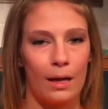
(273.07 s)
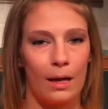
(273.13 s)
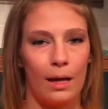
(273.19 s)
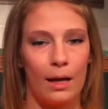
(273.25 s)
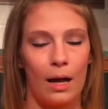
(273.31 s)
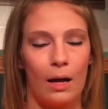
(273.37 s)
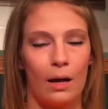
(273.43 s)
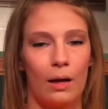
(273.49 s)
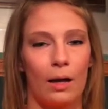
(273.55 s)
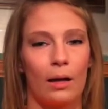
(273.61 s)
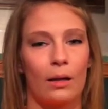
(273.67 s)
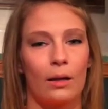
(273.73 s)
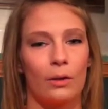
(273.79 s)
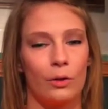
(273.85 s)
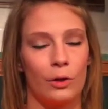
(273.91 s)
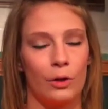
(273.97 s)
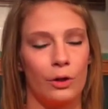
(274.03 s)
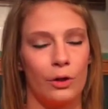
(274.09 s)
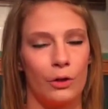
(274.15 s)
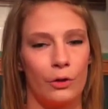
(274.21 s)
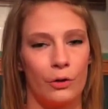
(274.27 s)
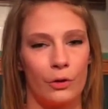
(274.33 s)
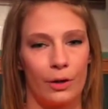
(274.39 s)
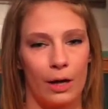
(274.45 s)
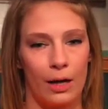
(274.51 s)
And I looked
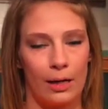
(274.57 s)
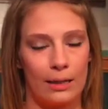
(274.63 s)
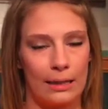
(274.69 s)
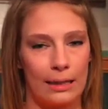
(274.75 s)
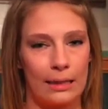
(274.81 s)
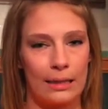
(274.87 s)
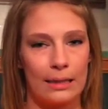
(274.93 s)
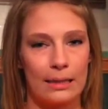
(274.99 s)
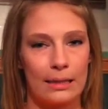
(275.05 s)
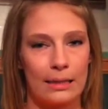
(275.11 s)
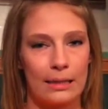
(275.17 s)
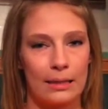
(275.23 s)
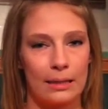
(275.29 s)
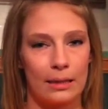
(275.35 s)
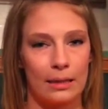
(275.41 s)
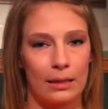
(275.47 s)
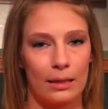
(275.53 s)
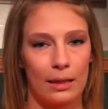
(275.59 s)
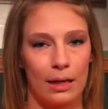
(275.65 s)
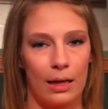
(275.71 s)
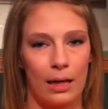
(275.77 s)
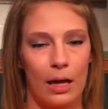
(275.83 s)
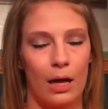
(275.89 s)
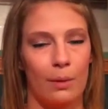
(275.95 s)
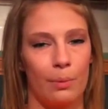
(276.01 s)
through the contents
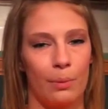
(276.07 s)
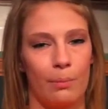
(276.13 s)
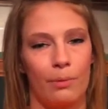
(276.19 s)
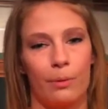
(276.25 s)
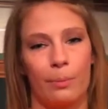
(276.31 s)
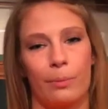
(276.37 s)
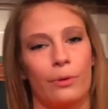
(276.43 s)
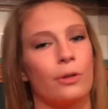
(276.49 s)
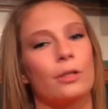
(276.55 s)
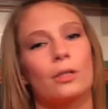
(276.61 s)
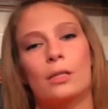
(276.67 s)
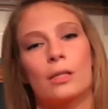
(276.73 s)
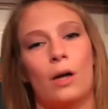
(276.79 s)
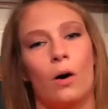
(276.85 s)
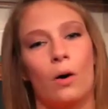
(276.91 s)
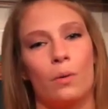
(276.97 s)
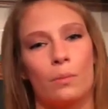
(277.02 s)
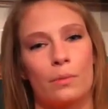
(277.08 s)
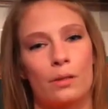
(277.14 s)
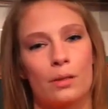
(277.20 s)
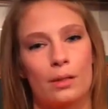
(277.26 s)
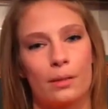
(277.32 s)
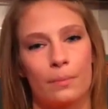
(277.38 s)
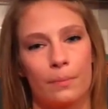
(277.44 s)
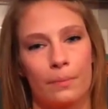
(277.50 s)
and I opened the book to
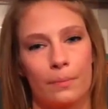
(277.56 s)
Psalms.